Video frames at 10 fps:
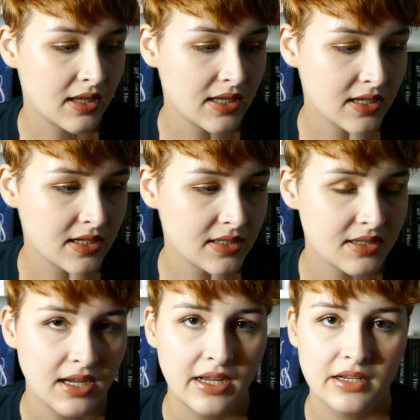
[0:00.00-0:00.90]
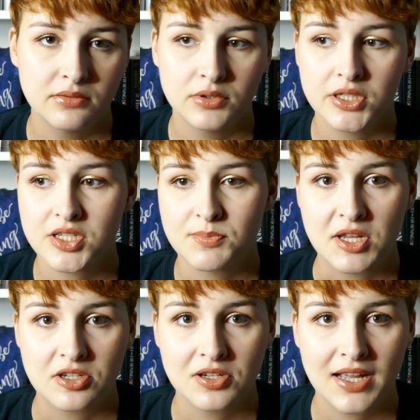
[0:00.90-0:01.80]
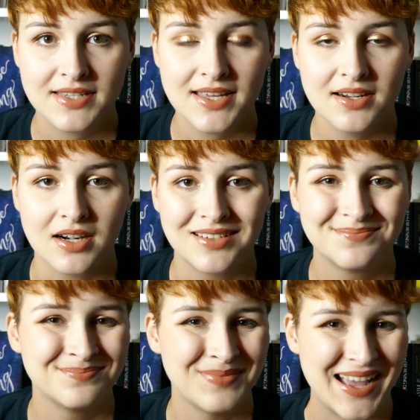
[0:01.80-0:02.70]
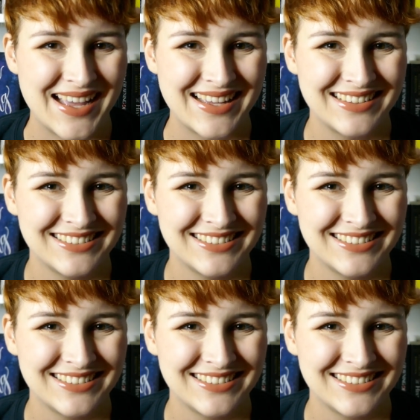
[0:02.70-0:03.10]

and I will speak to you guys later. Bye.